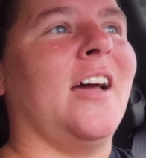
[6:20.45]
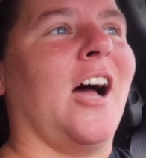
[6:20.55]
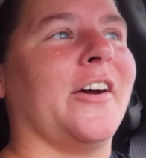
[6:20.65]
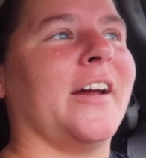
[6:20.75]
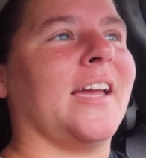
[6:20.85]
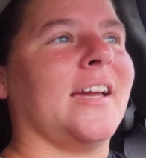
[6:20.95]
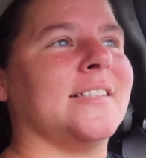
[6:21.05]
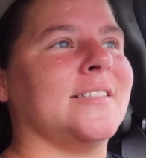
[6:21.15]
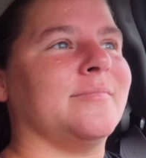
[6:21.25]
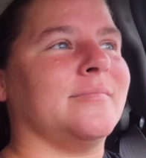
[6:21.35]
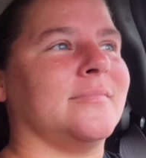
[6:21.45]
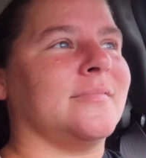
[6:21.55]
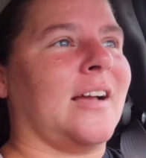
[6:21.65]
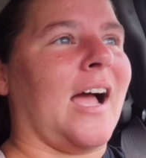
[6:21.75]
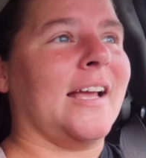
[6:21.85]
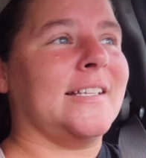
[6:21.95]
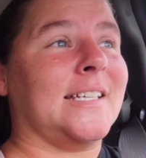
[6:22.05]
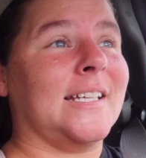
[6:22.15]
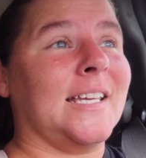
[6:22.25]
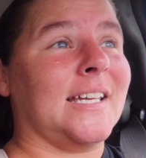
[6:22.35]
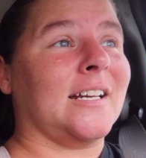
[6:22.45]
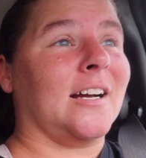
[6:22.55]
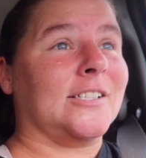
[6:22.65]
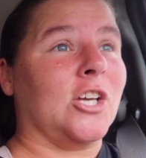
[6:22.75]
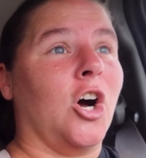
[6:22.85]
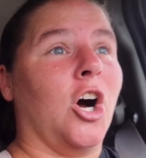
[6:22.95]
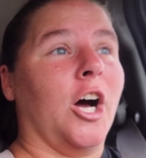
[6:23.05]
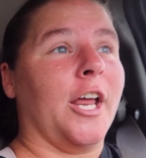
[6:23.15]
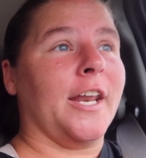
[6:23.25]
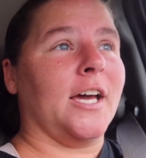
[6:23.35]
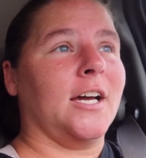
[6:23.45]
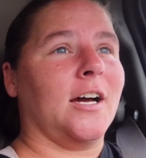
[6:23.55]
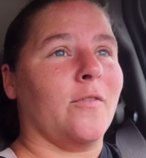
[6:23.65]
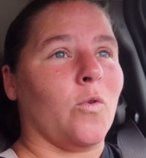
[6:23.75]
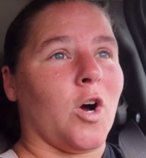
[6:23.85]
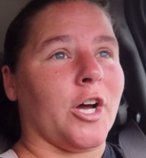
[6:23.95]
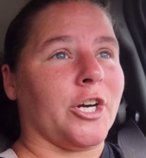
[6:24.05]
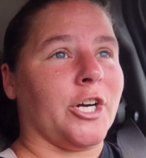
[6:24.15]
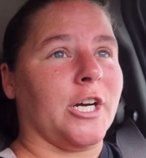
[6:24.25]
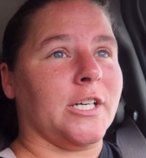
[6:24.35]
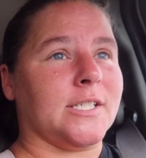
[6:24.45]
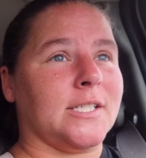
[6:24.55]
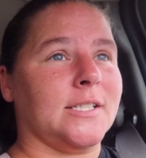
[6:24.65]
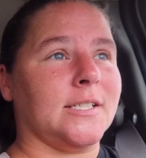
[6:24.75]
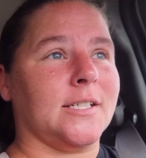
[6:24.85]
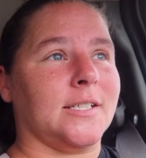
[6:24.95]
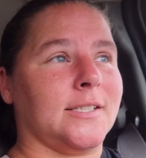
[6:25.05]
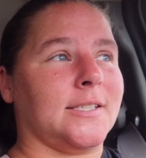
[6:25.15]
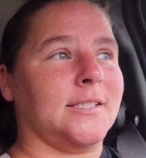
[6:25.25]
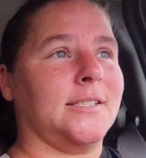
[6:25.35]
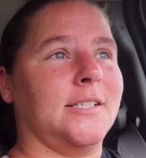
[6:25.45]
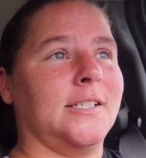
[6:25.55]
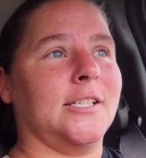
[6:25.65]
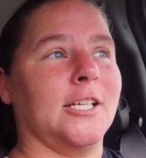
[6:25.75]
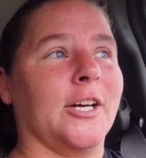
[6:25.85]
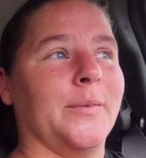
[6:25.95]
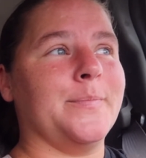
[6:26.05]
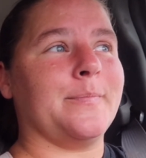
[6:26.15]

All right, guys. I did get a ton of waters because, you know,